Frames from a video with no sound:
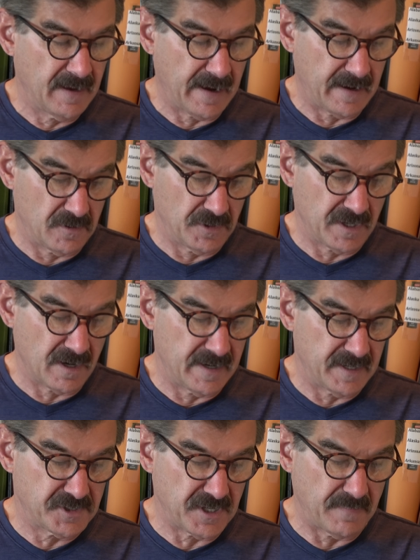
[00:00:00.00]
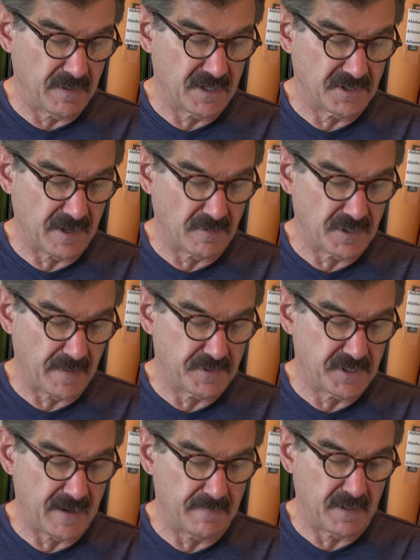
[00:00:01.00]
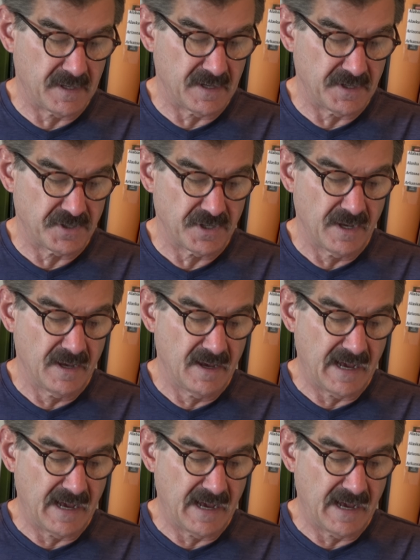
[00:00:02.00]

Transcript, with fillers: I had only gone outside because I was upset because